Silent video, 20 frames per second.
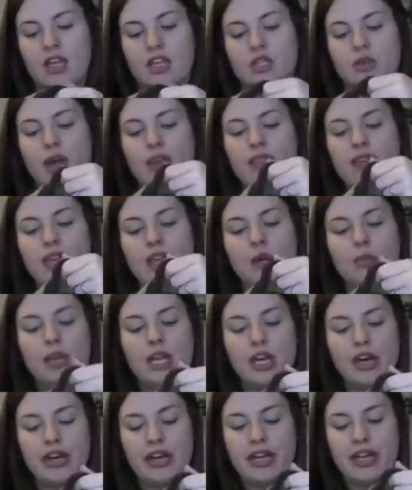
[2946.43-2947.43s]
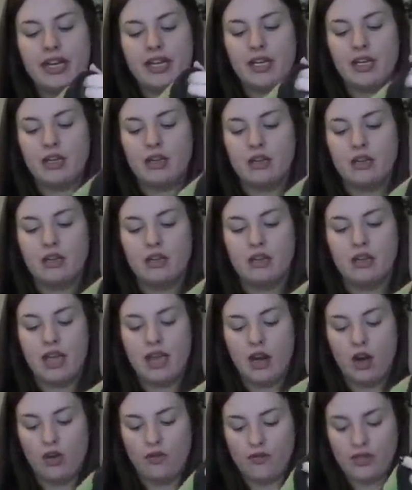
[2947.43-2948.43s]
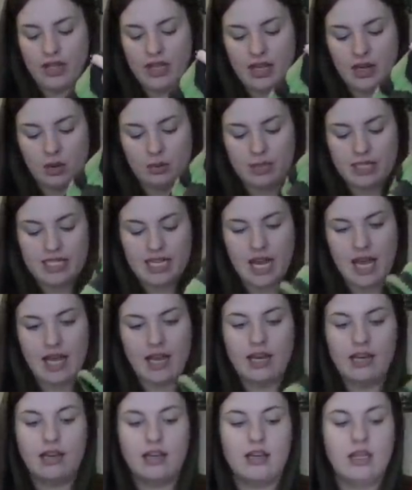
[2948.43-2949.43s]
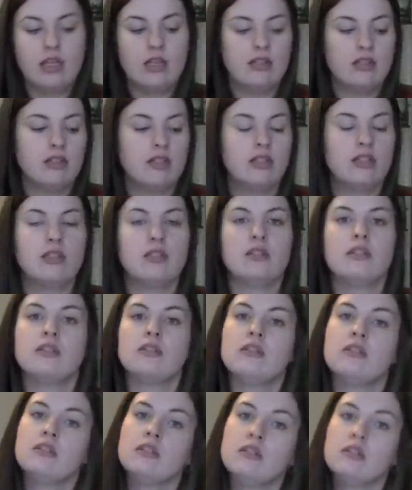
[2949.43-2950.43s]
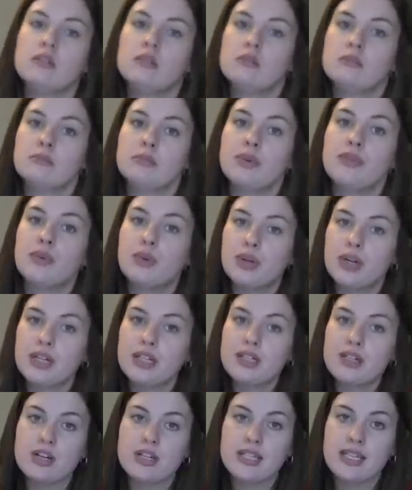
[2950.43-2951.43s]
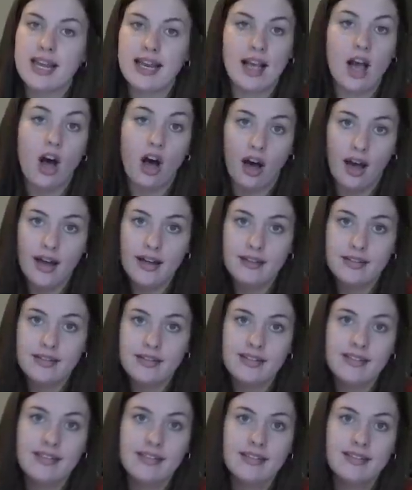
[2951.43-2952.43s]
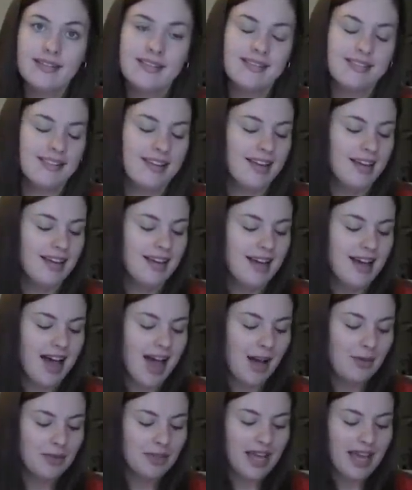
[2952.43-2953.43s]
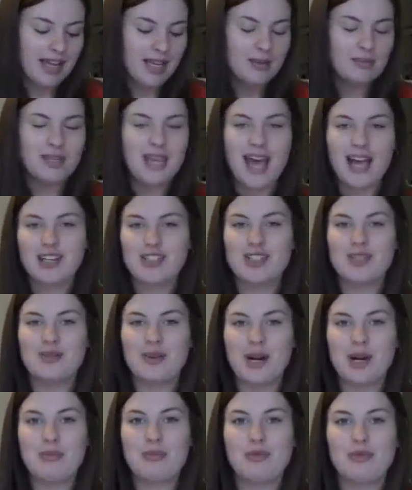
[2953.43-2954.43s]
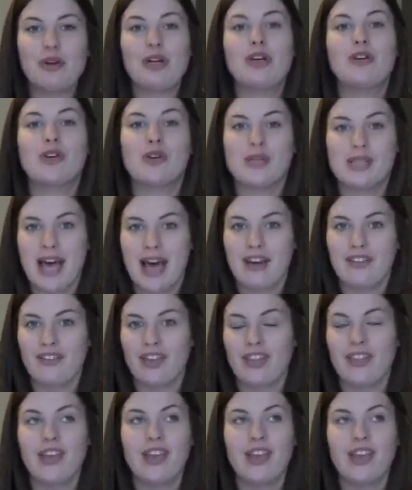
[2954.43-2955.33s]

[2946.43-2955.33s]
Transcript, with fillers: So I think it'll be good and hopefully it'll be done before it starts getting hot. I would like him to actually wear it before he grows out of it.